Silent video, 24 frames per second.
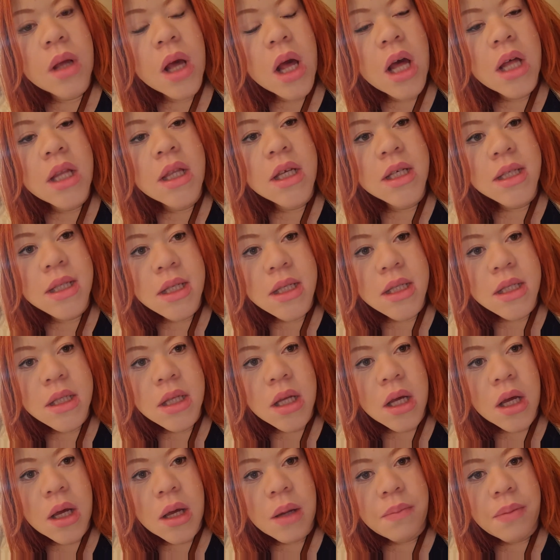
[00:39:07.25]
and this is
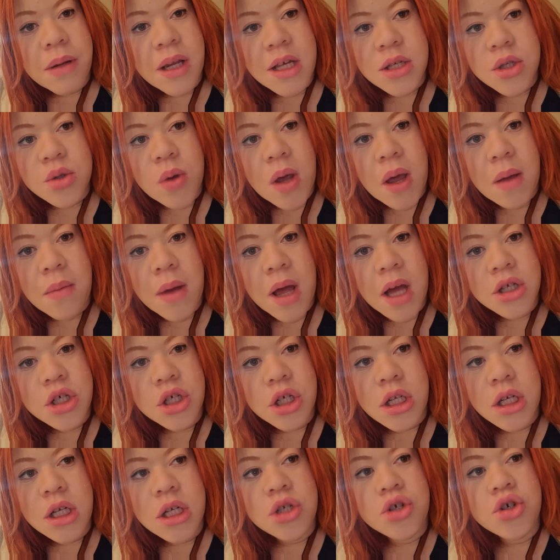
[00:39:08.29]
the place where I'm
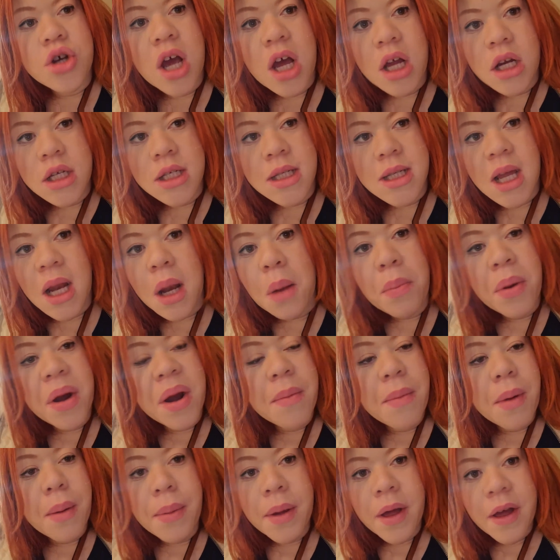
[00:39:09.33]
actually trying to
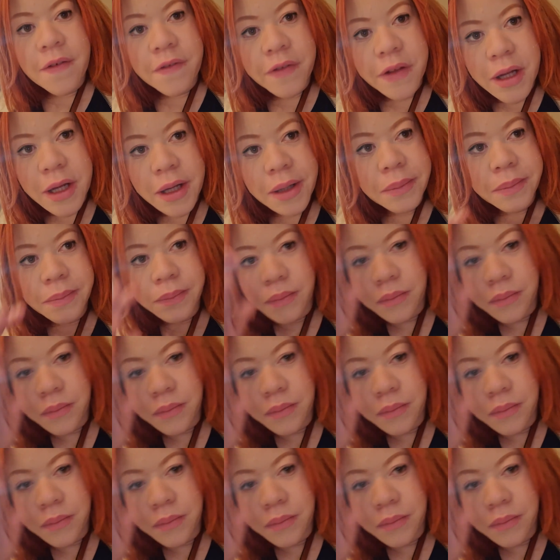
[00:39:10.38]
celebrate my birthday,